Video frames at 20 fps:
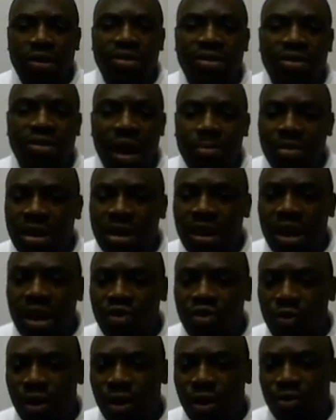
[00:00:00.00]
something
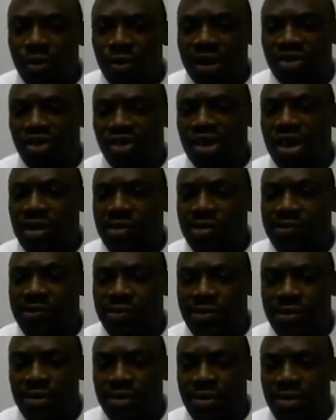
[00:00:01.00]
that you want to
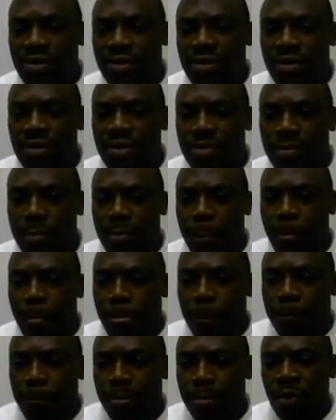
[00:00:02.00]
achieve
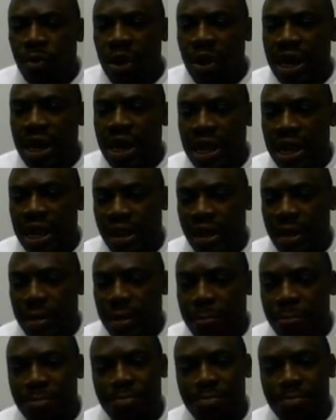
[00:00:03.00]
quickly.